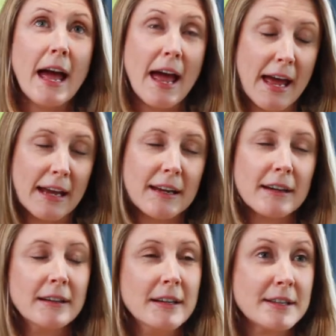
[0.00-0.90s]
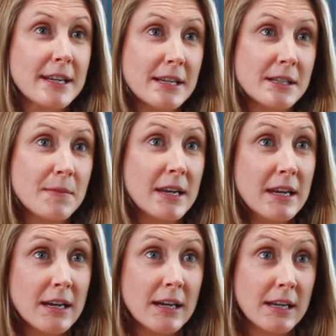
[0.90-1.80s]
egg,
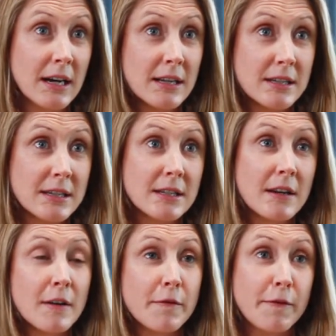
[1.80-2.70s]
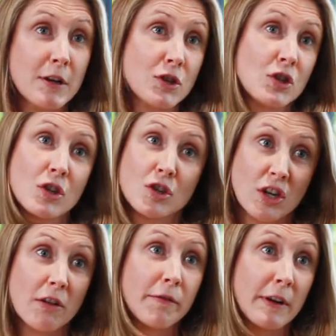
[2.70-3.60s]
sesame, nuts, fish,
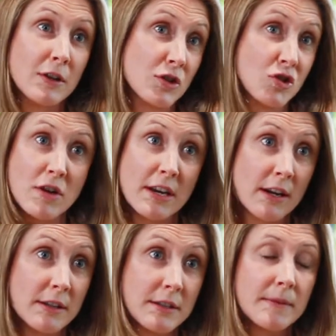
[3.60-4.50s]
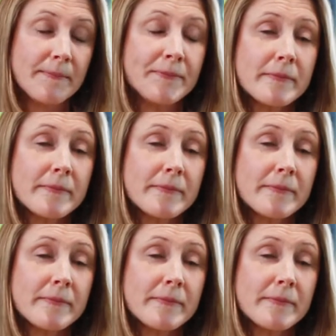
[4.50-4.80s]
shellfish, tree nuts.